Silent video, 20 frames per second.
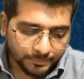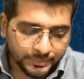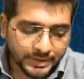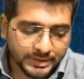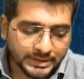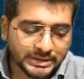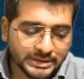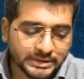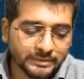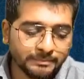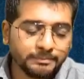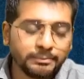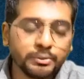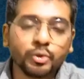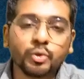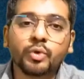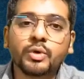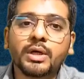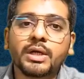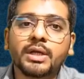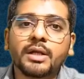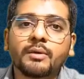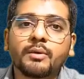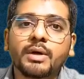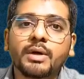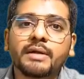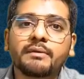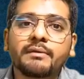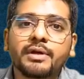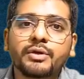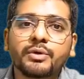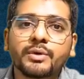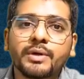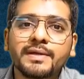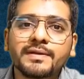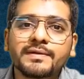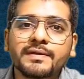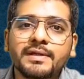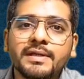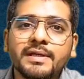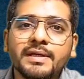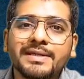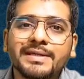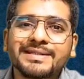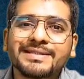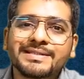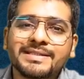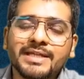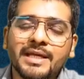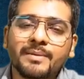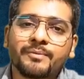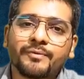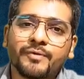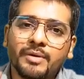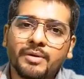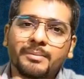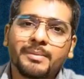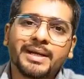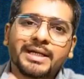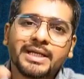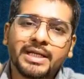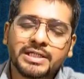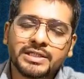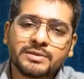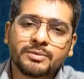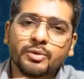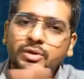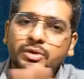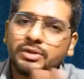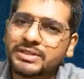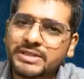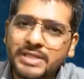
This blue color, whatever you can see, is same from my textbook.